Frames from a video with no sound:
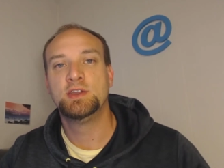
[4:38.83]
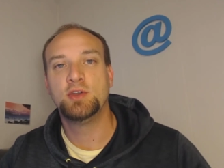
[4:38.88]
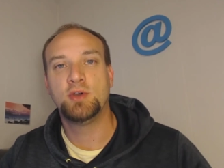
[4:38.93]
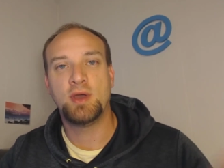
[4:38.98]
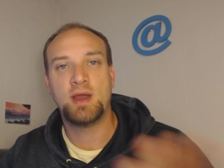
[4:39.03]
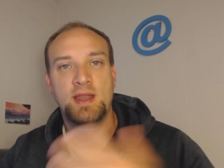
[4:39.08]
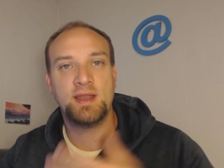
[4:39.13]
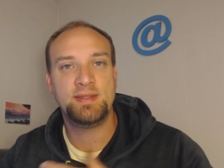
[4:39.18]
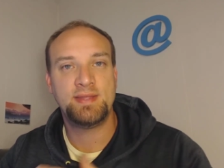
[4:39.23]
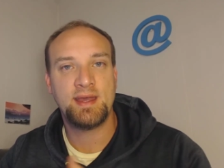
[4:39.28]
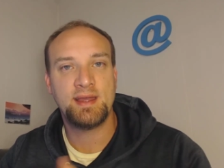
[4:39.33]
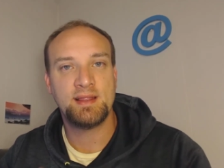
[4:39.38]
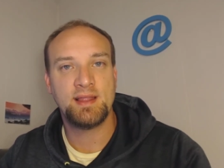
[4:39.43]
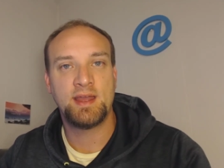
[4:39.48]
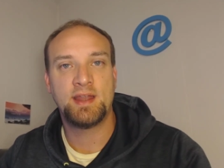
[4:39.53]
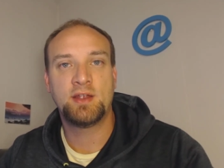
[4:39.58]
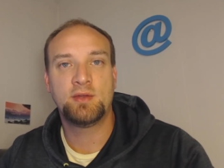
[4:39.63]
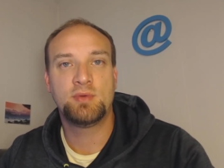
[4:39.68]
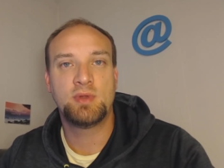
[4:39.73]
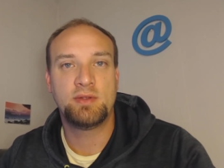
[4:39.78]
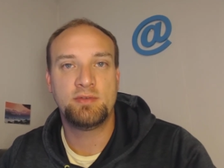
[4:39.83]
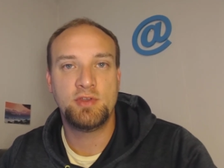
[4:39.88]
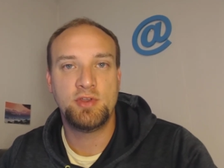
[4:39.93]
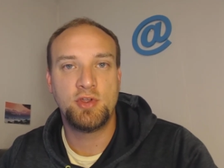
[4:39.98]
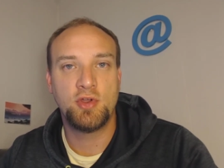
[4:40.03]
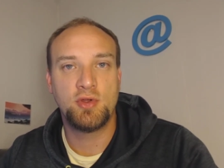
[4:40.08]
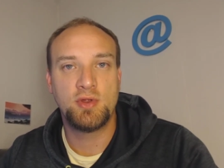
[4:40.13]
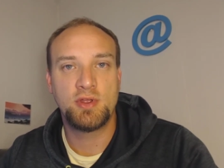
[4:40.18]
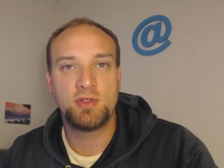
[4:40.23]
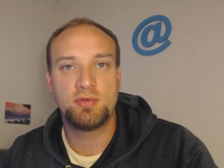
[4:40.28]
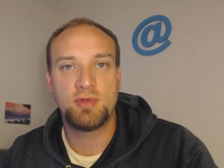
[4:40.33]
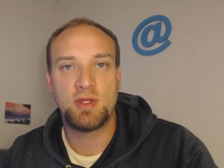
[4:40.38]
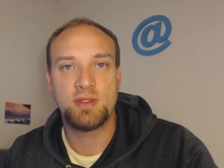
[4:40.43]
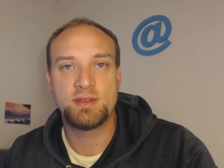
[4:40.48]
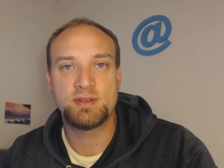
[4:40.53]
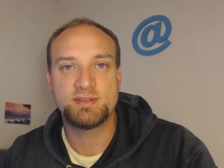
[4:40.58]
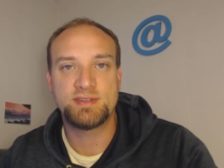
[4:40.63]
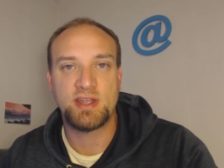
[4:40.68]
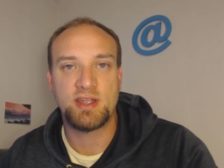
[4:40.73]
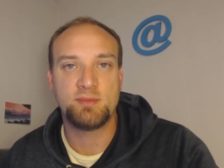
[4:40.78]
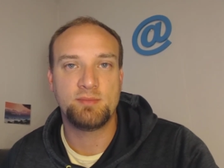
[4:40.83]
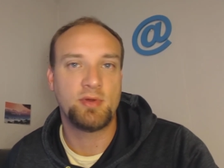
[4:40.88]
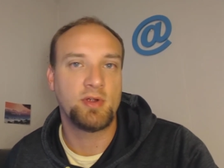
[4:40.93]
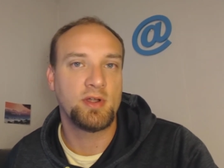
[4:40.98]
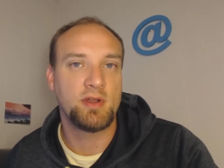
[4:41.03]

You'll edit that later whenever you go to create their second